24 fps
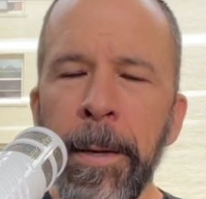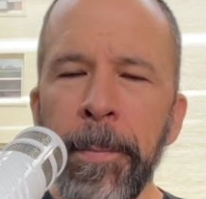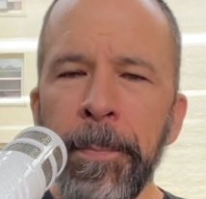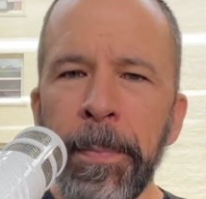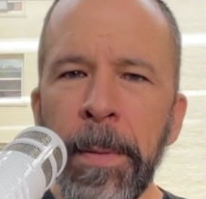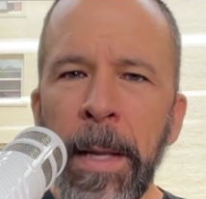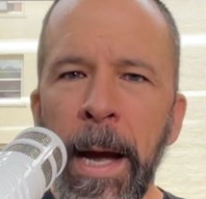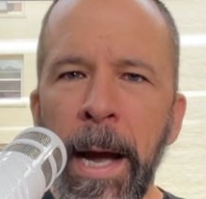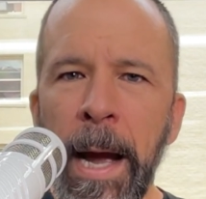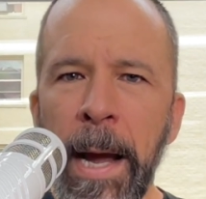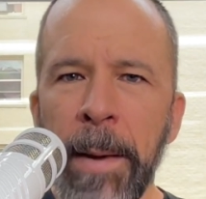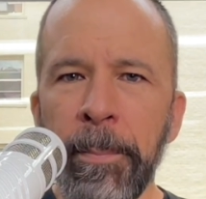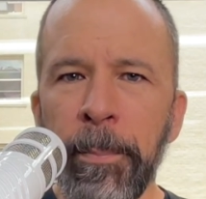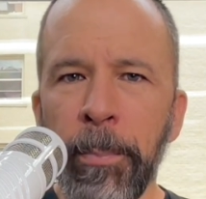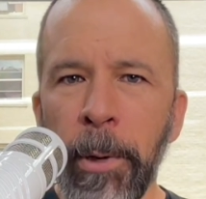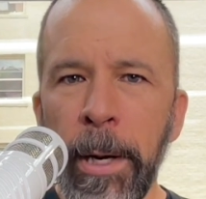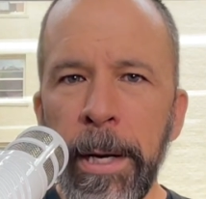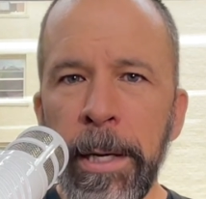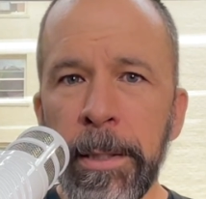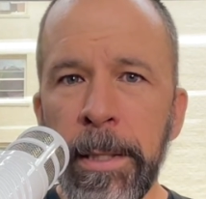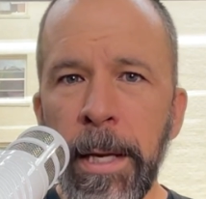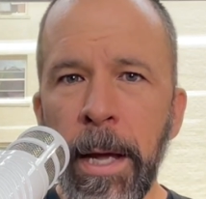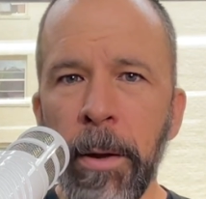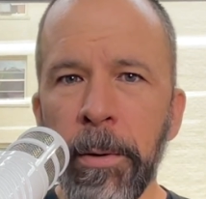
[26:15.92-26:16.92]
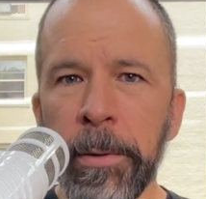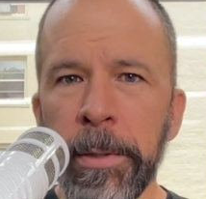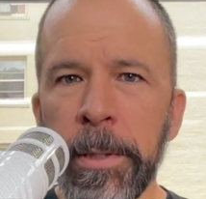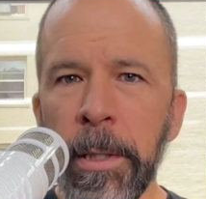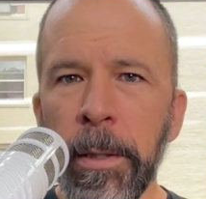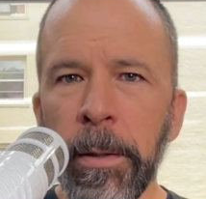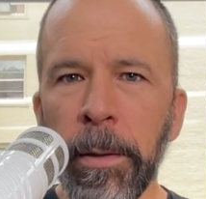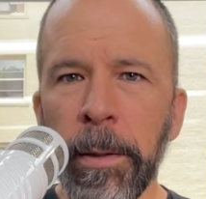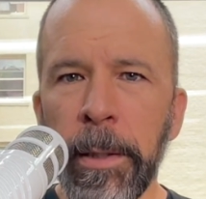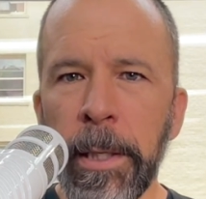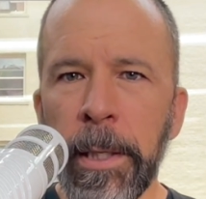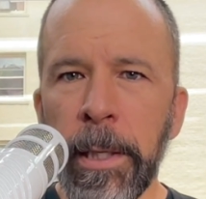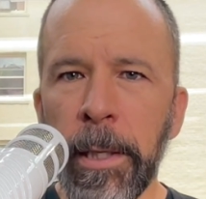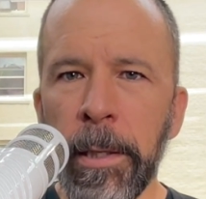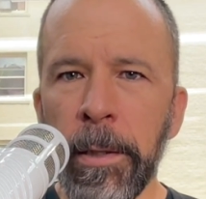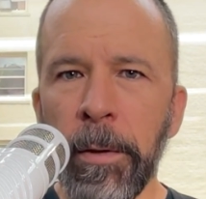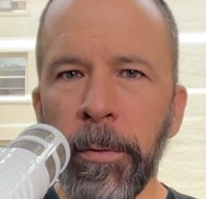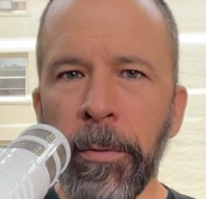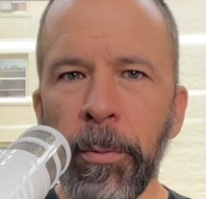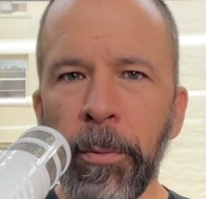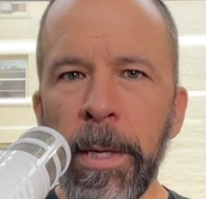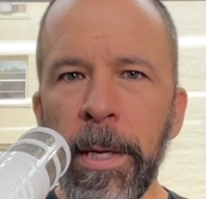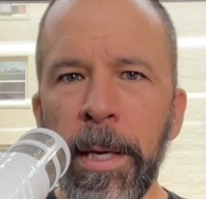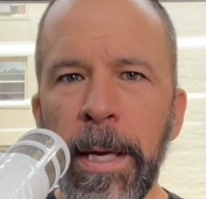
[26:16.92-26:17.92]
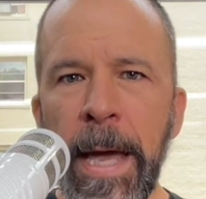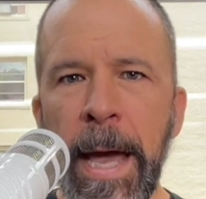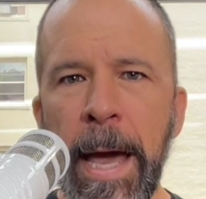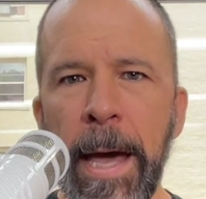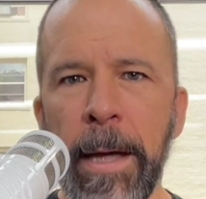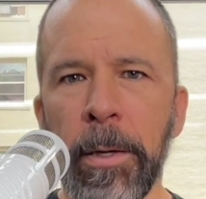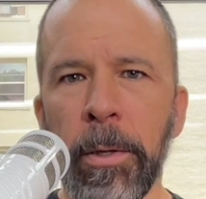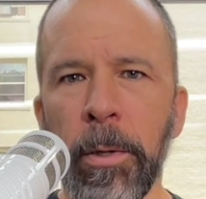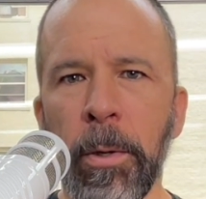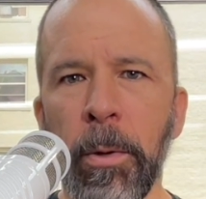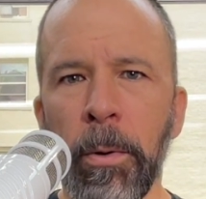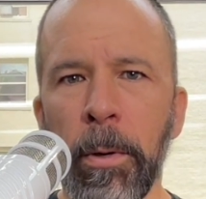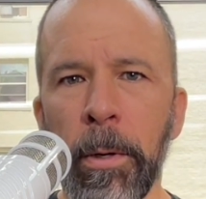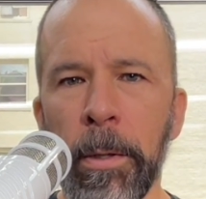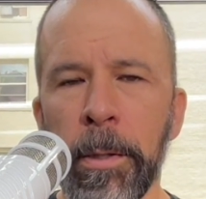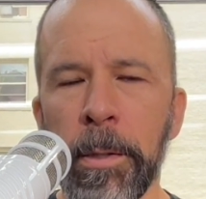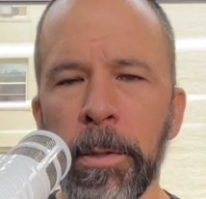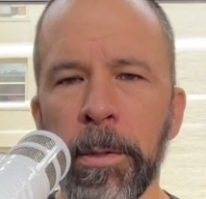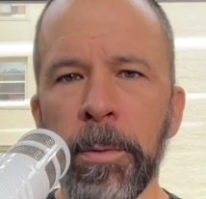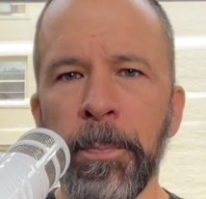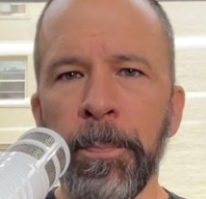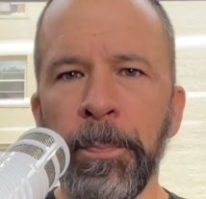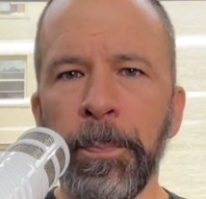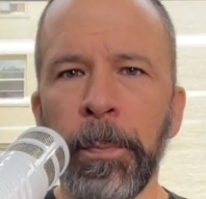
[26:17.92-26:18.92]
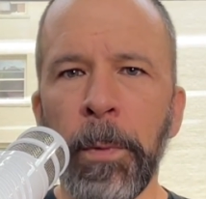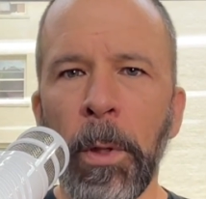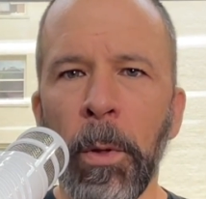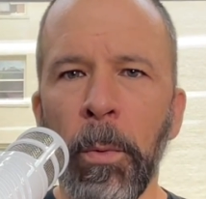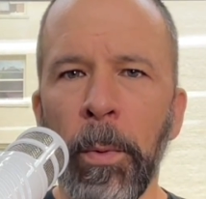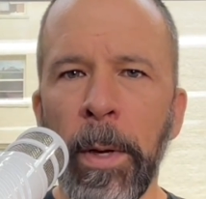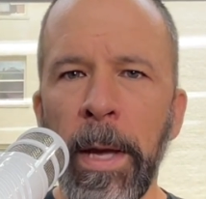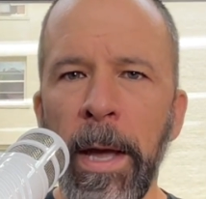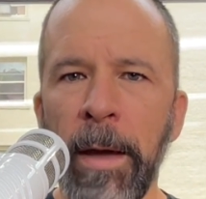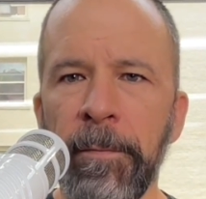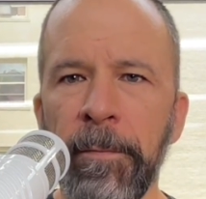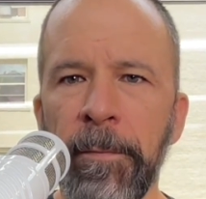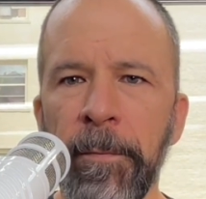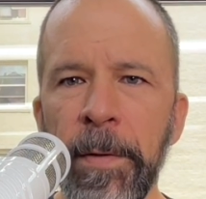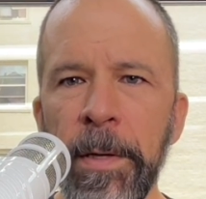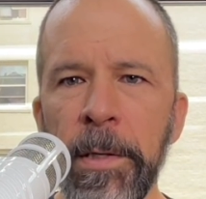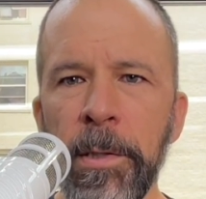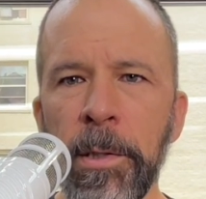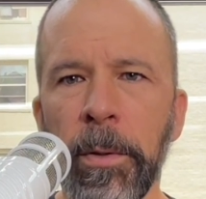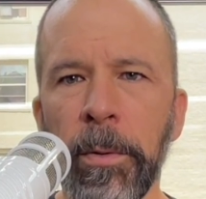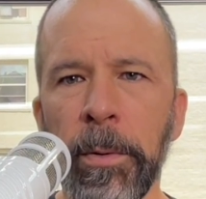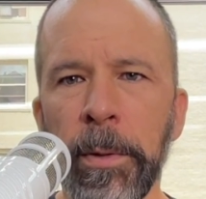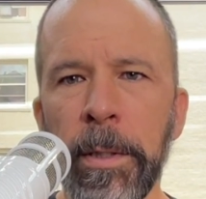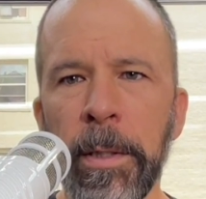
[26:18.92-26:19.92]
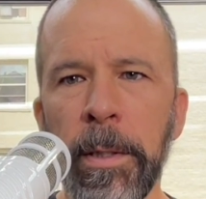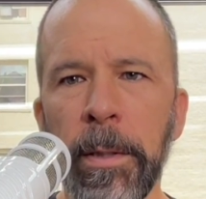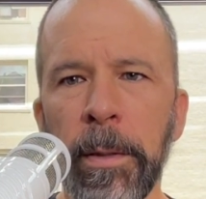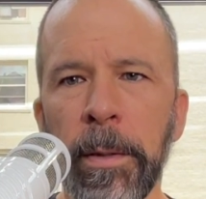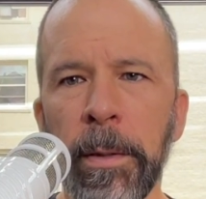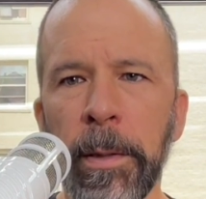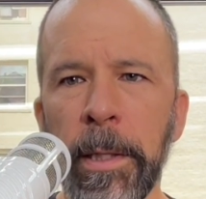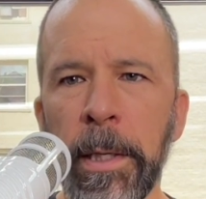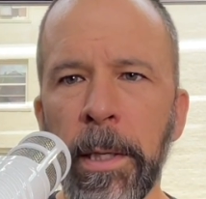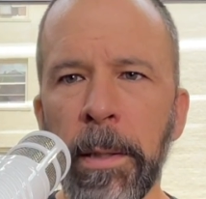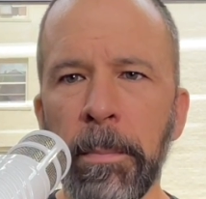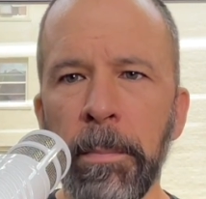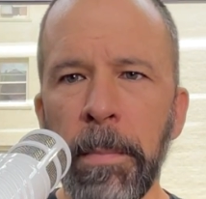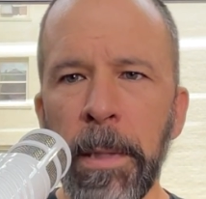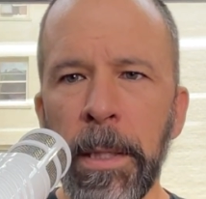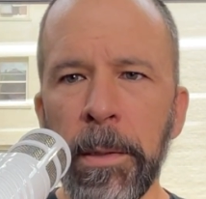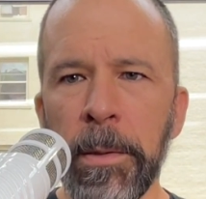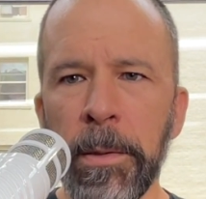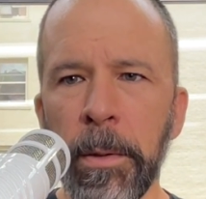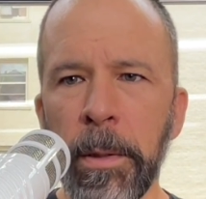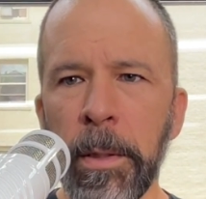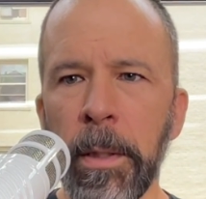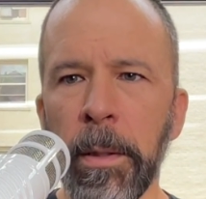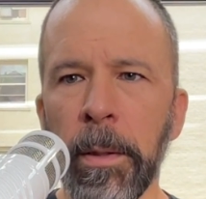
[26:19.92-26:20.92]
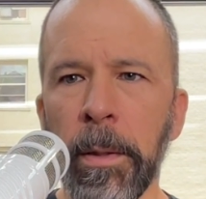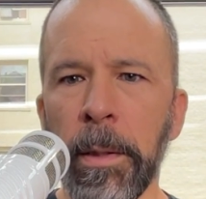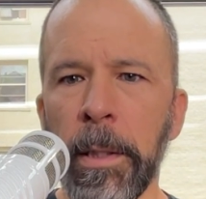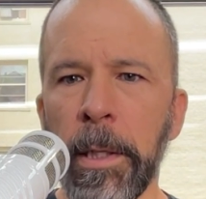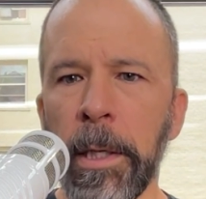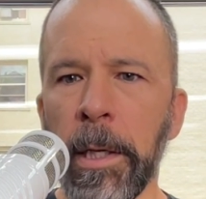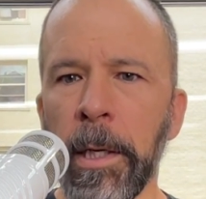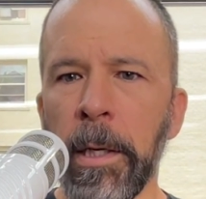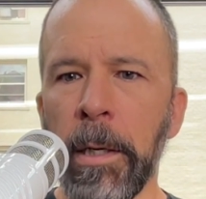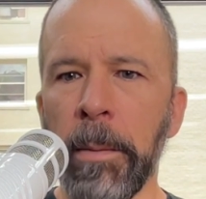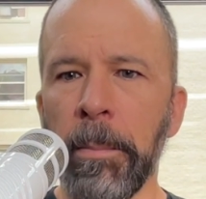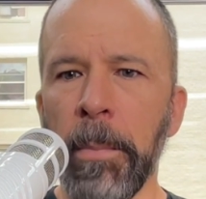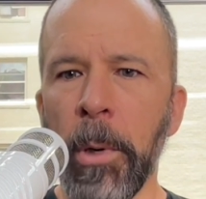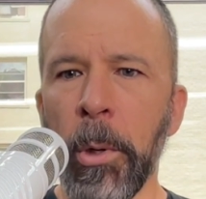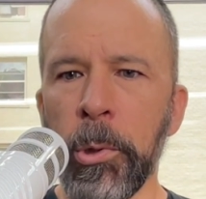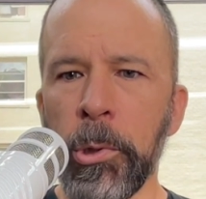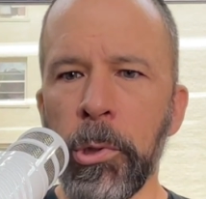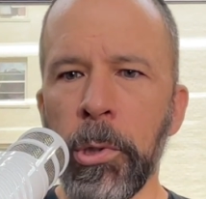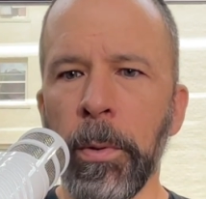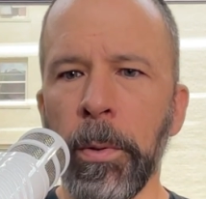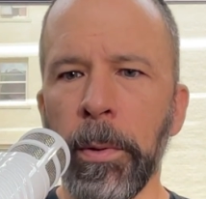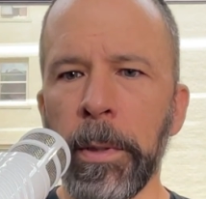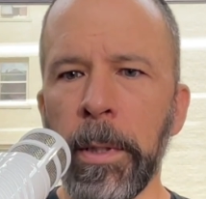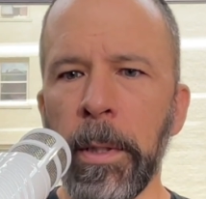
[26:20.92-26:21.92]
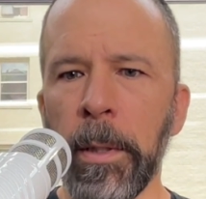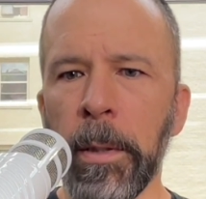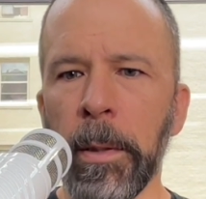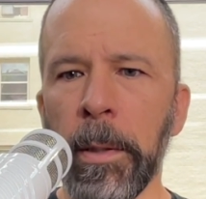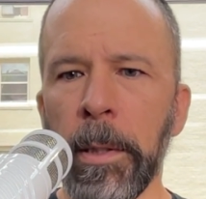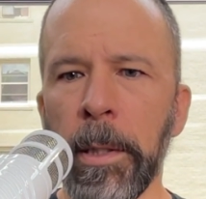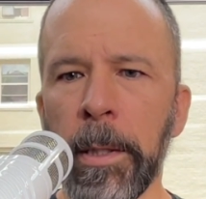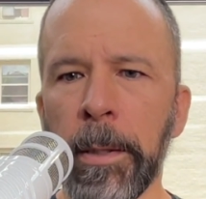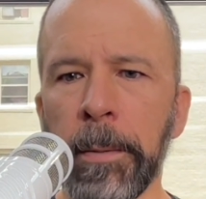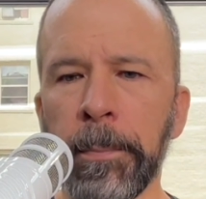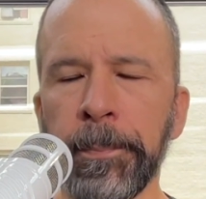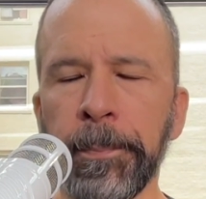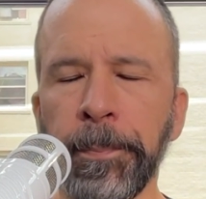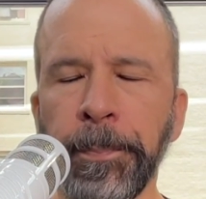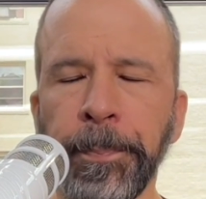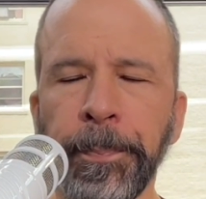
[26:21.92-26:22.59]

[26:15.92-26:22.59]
I break down yielding into three categories. We have physical yielding, mental yielding, and emotional yielding.